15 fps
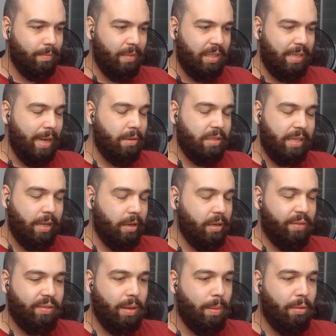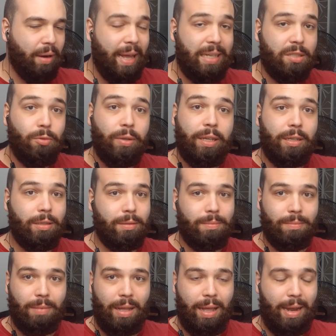sounds like it could have come out last week
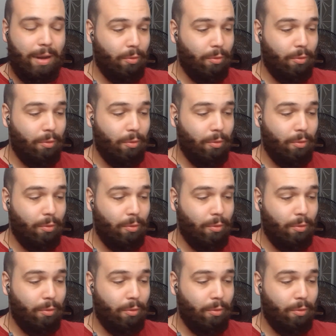and